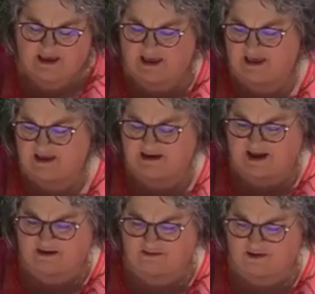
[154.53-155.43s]
And
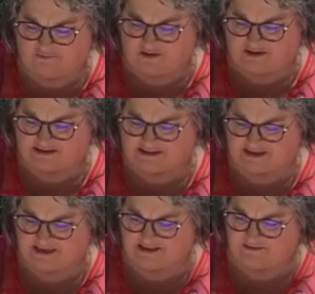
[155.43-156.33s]
I don't know if you can
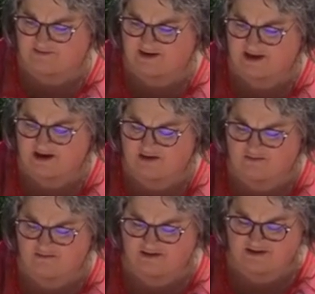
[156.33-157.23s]
see in the
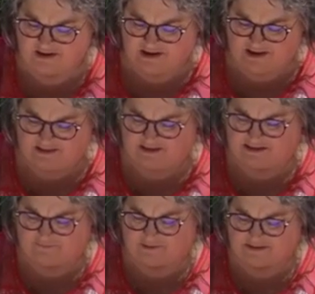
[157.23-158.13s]
video the
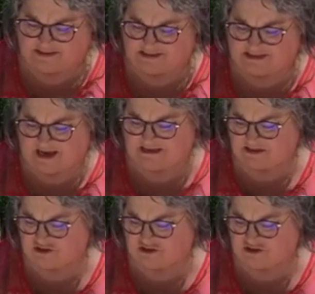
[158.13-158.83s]
difference in sizes.